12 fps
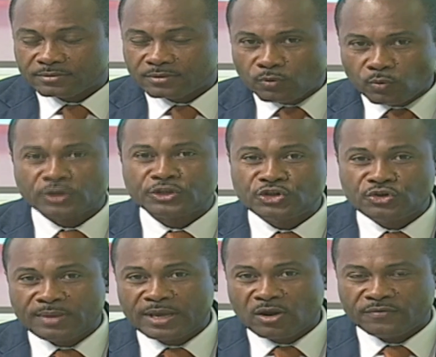What do you
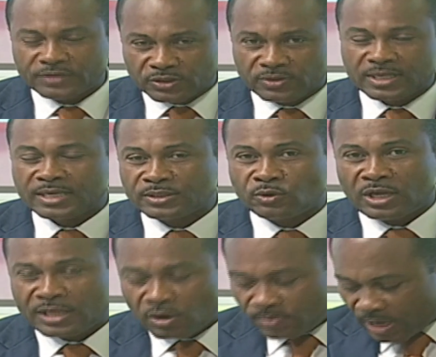make of it? So that
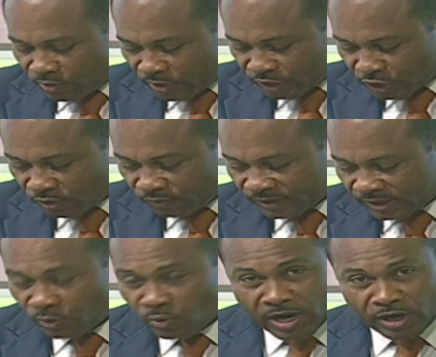will be a question of the day.
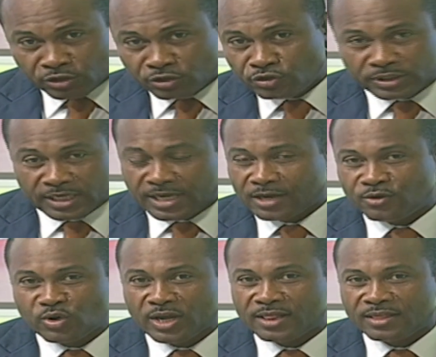While you take a
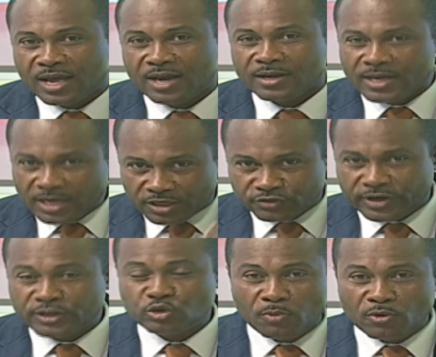look at that and
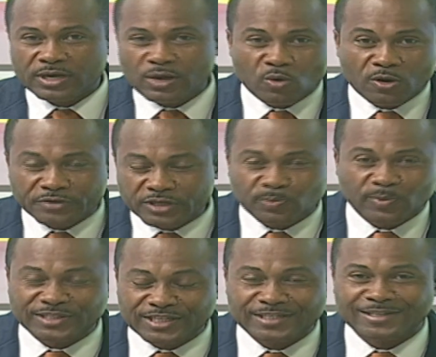trying to ponder what
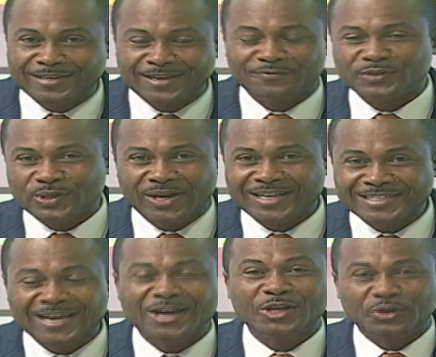responses you give to us,
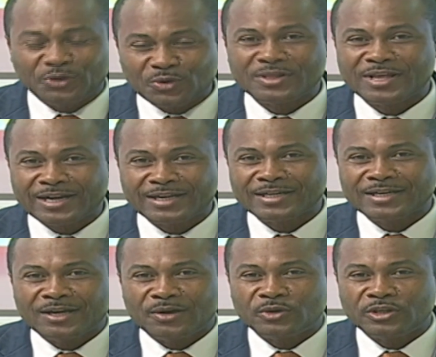know that
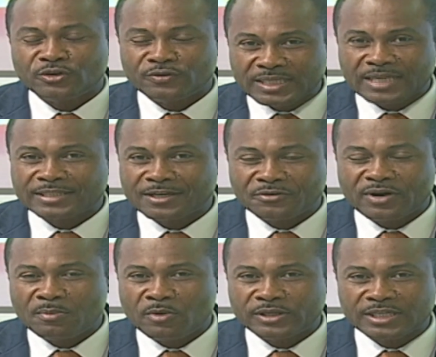you've started
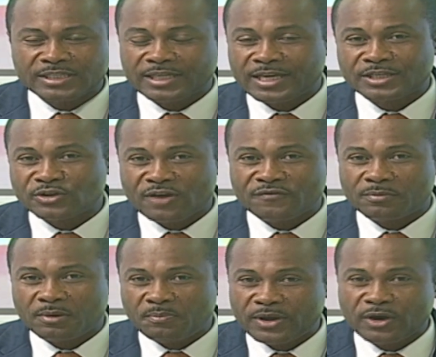Raymond. Just in case you haven't
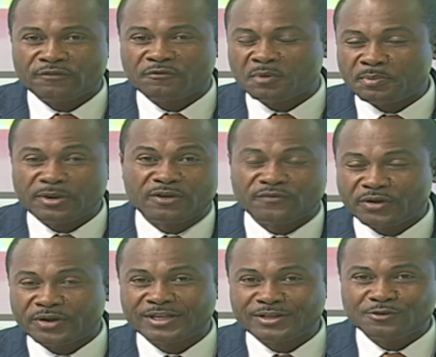been paid or you've been paid, you've
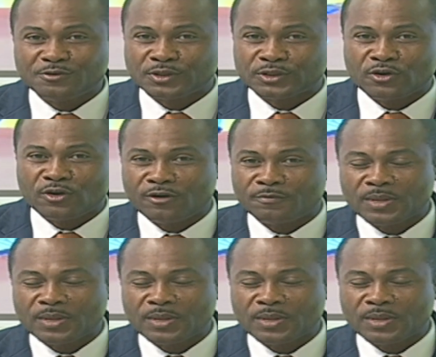already used your